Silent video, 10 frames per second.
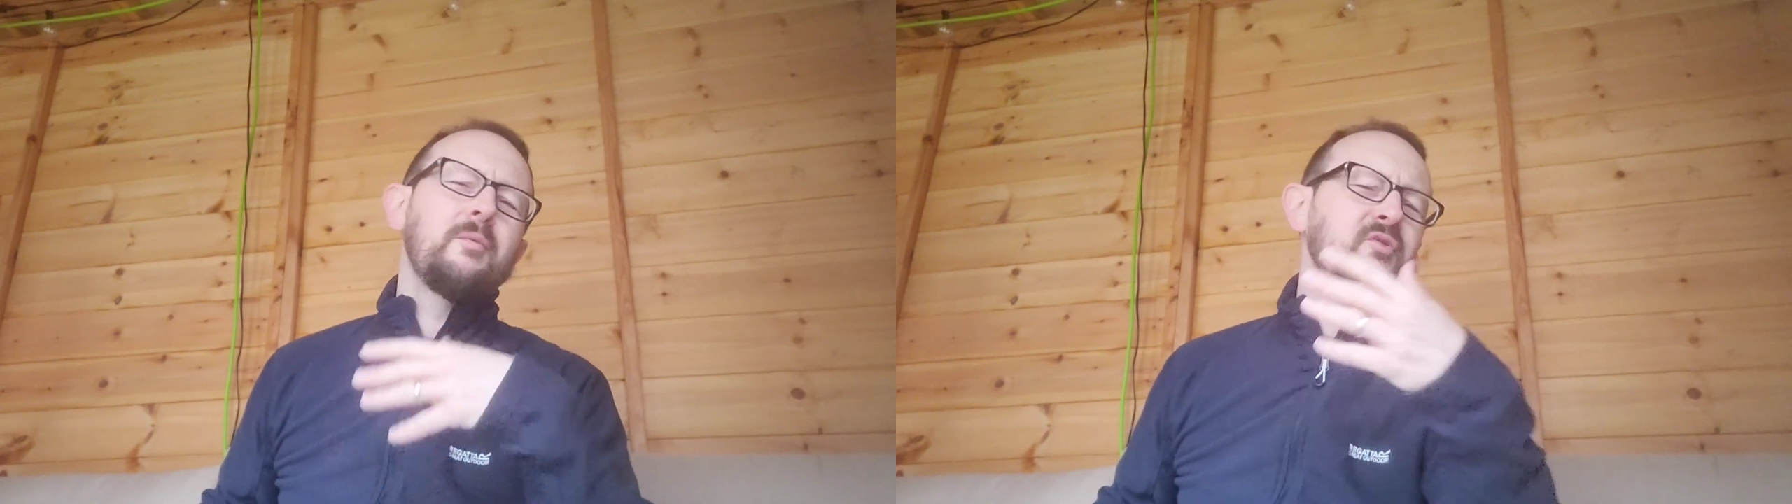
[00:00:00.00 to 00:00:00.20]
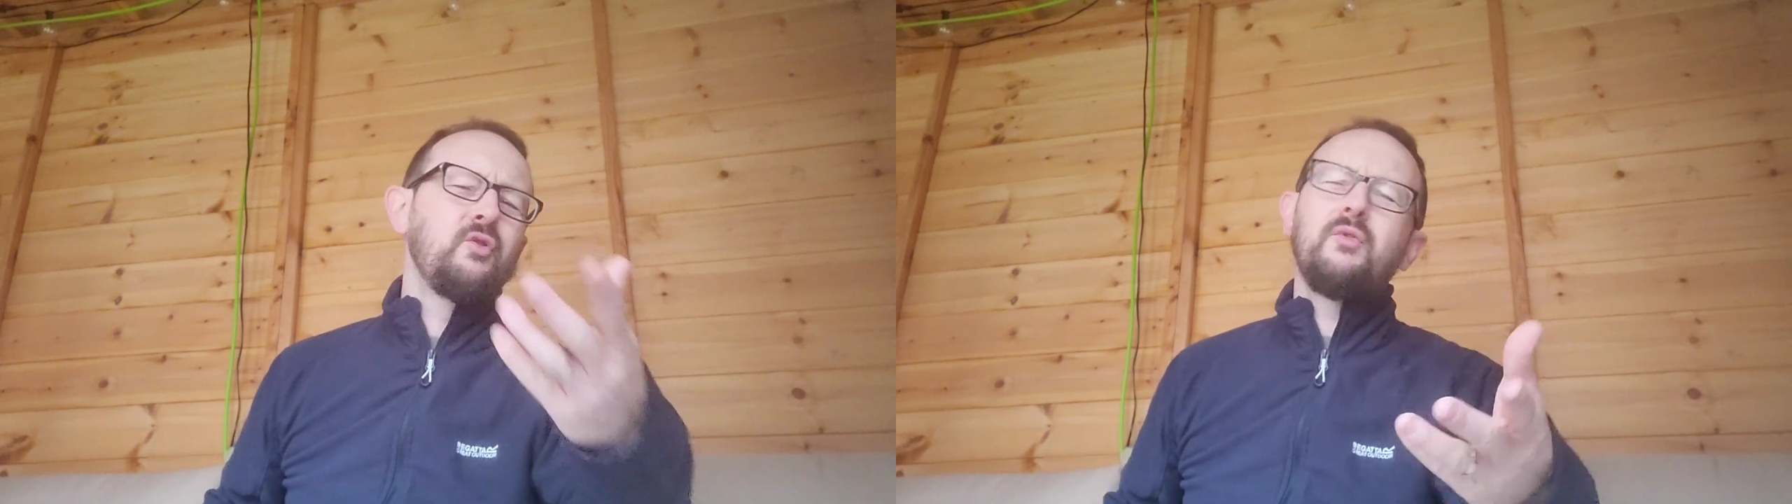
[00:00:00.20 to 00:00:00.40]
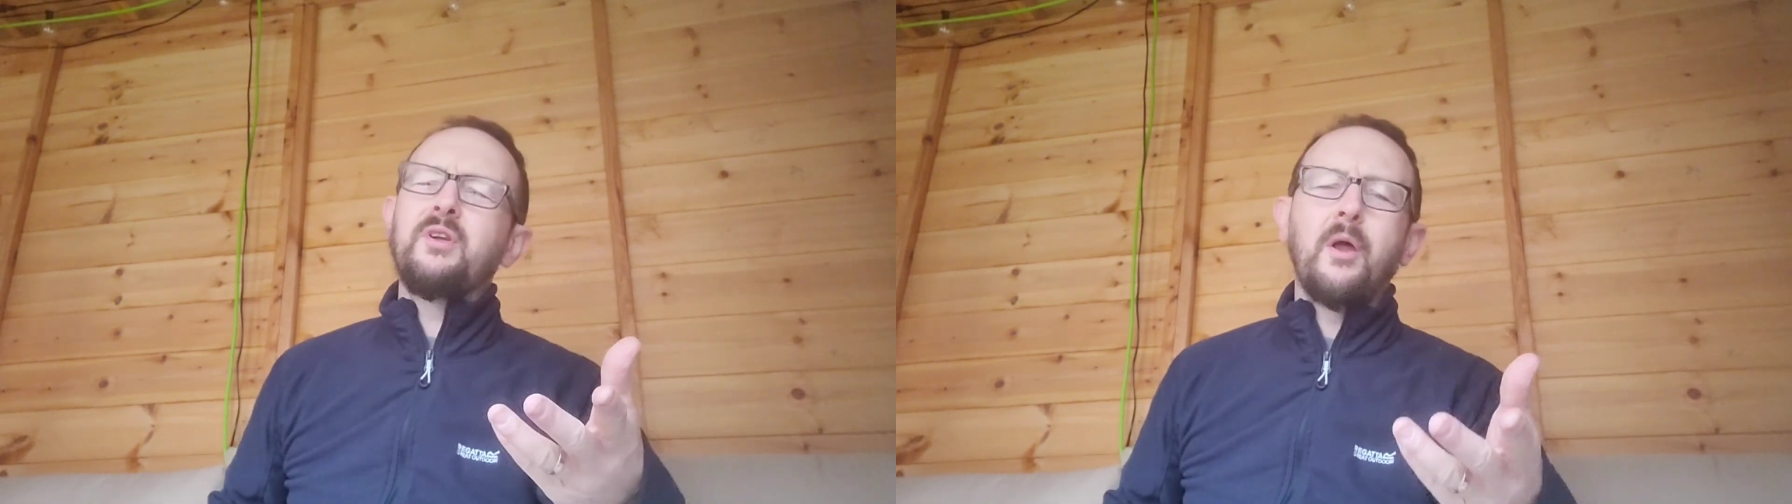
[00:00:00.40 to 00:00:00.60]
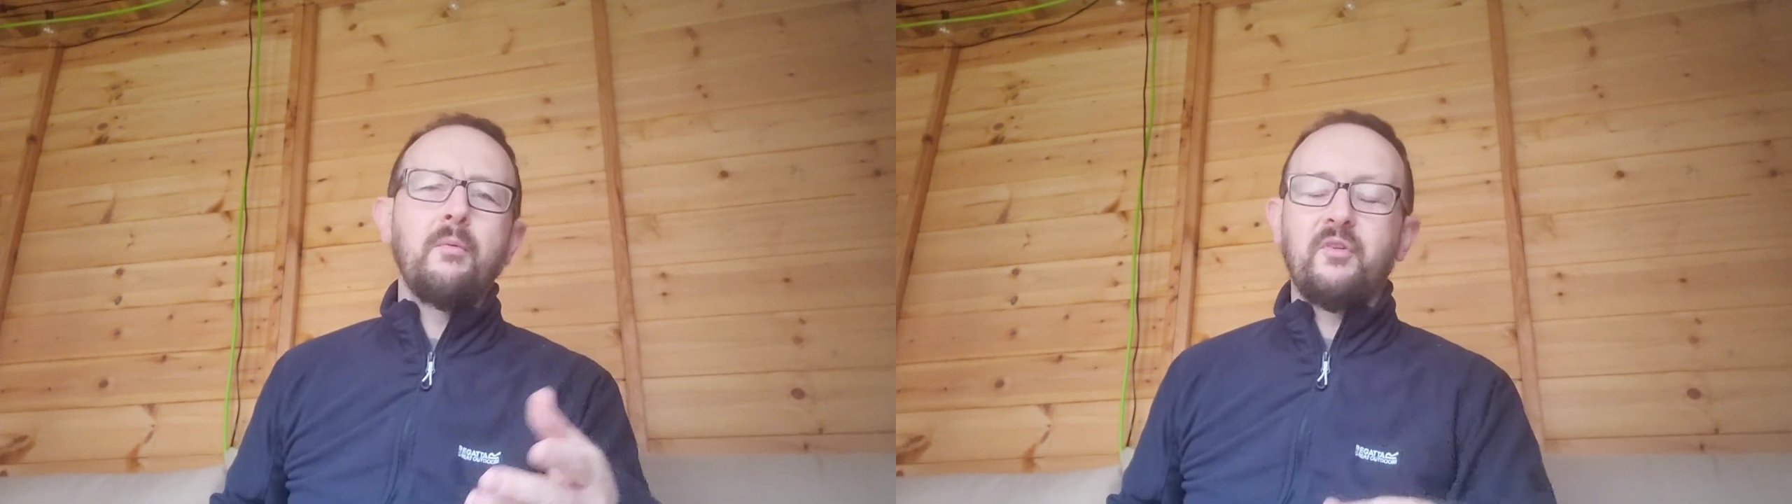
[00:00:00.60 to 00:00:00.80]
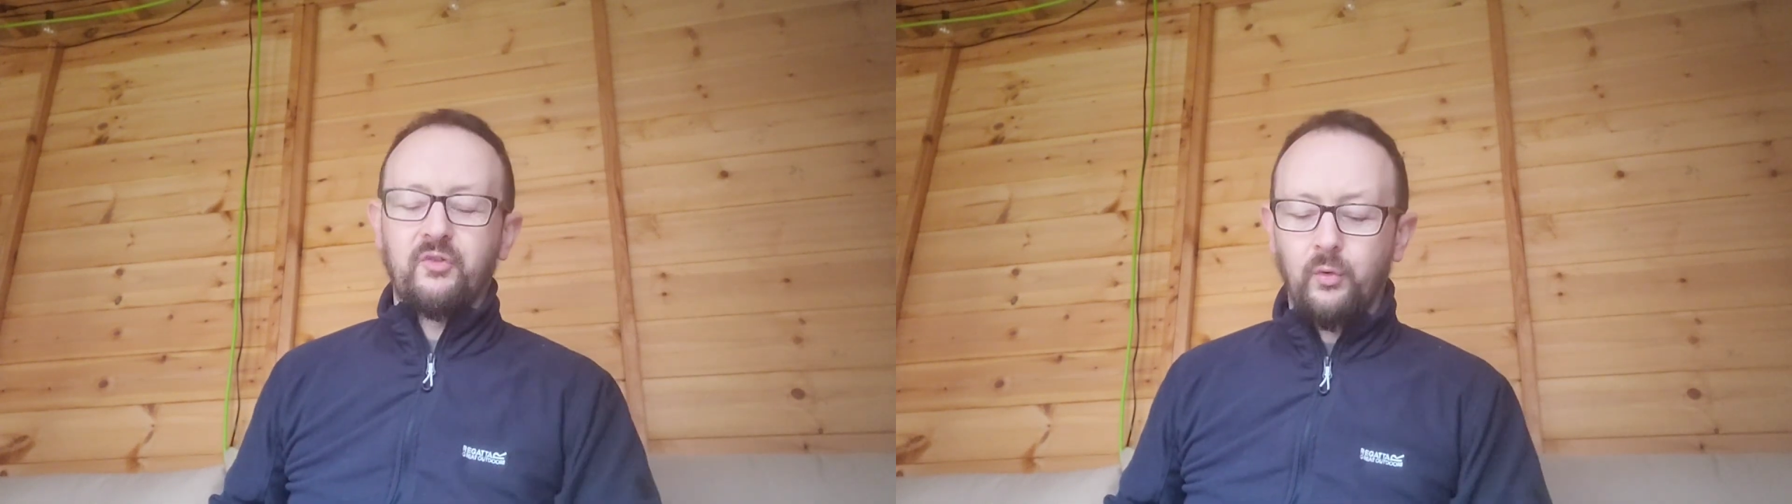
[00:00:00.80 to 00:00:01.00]
I'm sure you know
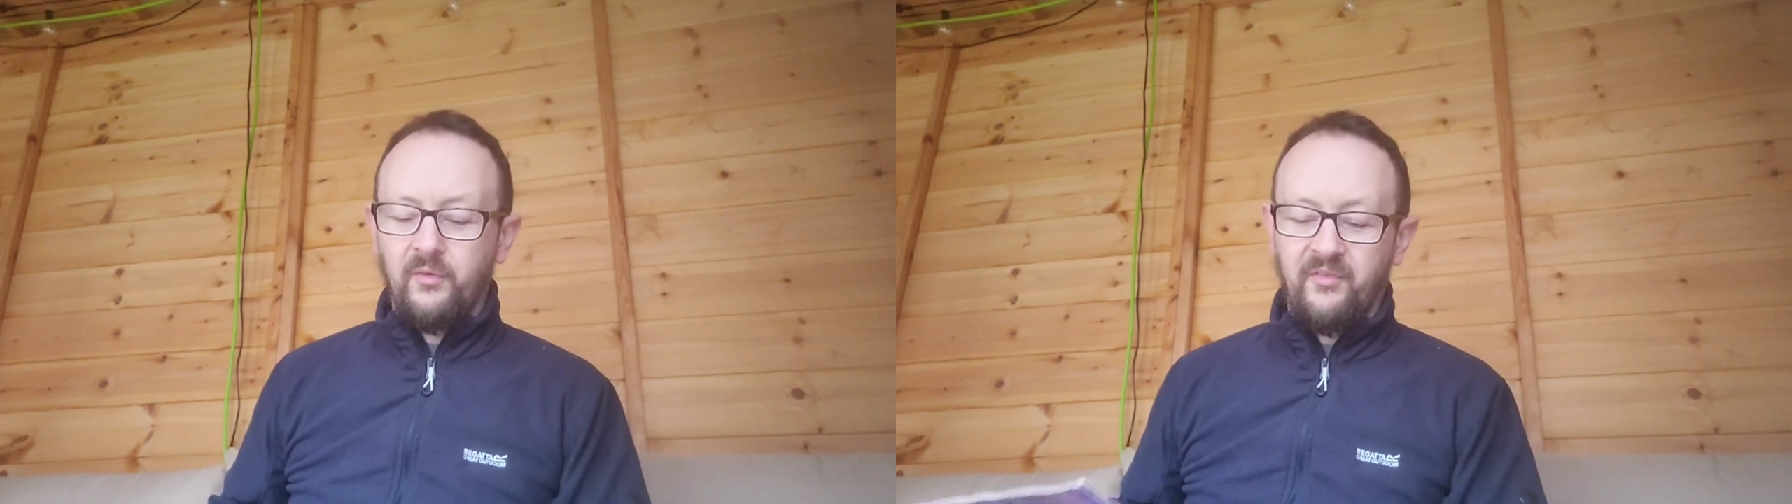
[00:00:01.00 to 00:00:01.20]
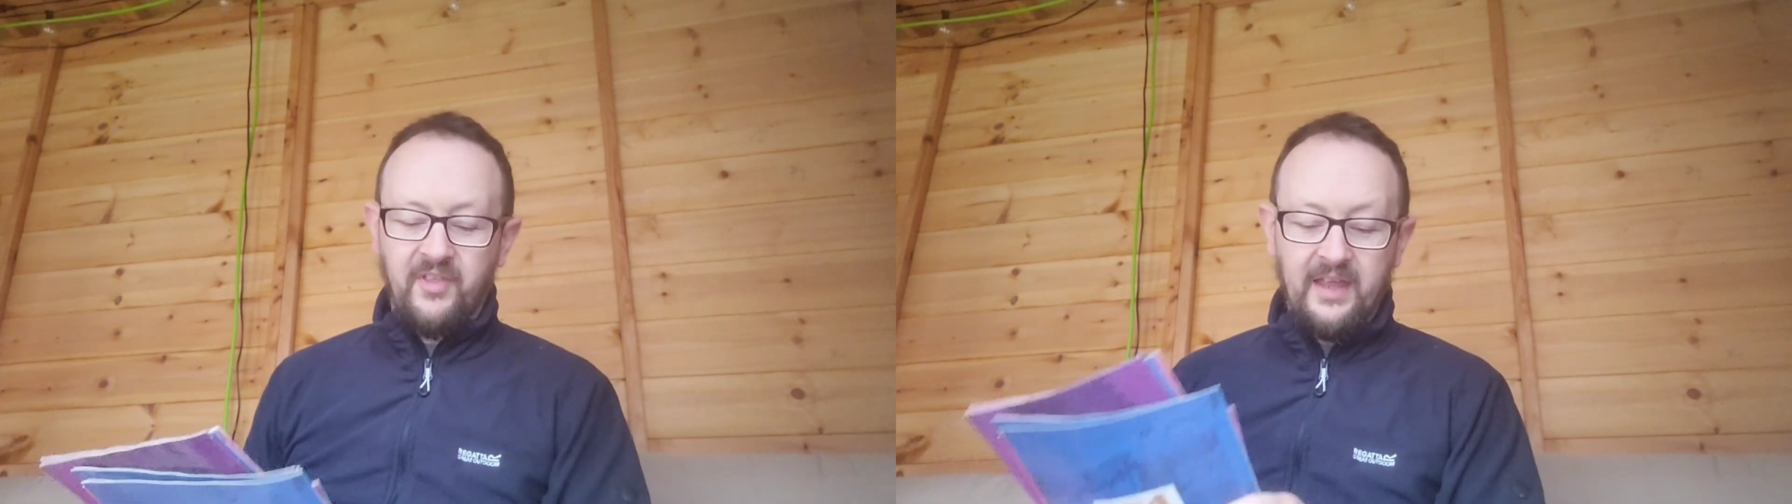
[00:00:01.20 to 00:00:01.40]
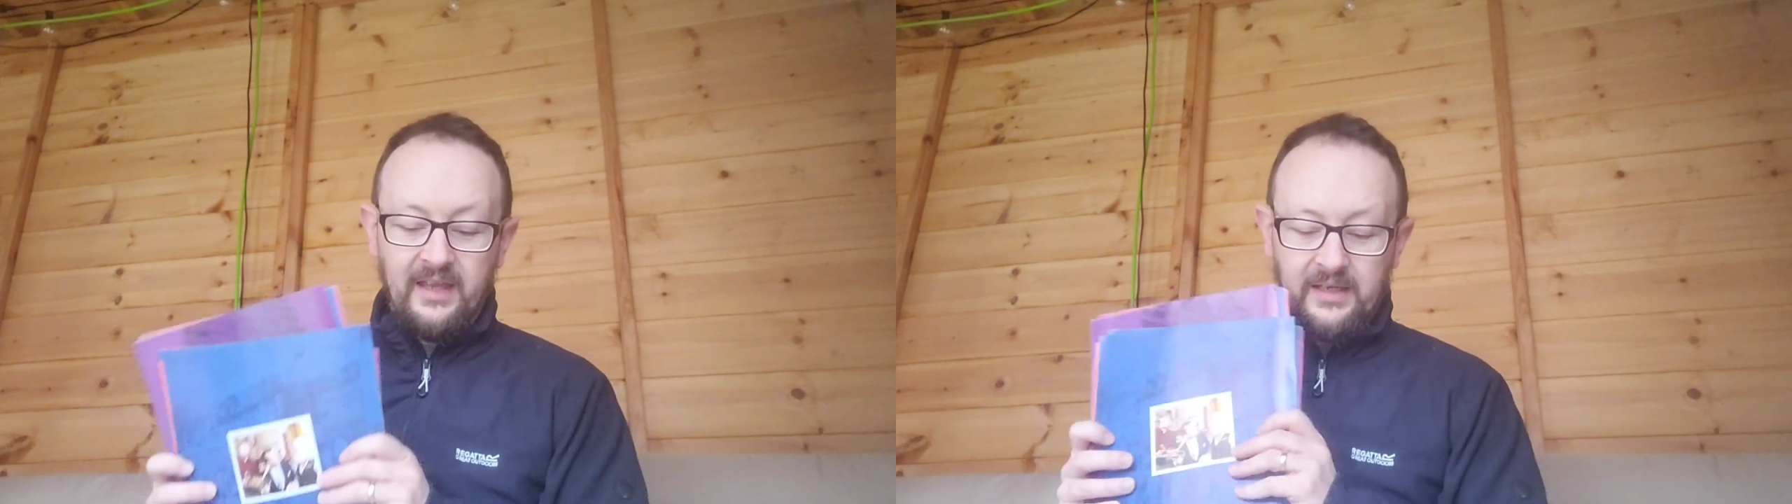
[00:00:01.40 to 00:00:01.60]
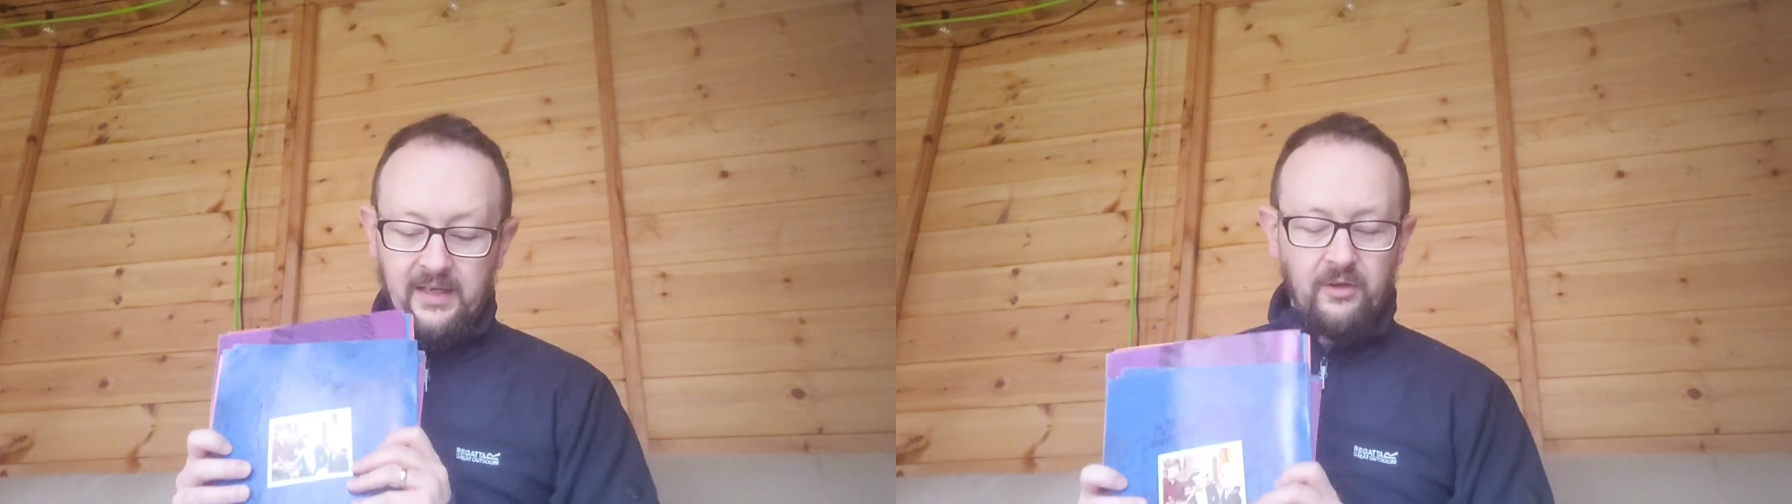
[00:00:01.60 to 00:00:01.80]
the sort of thing.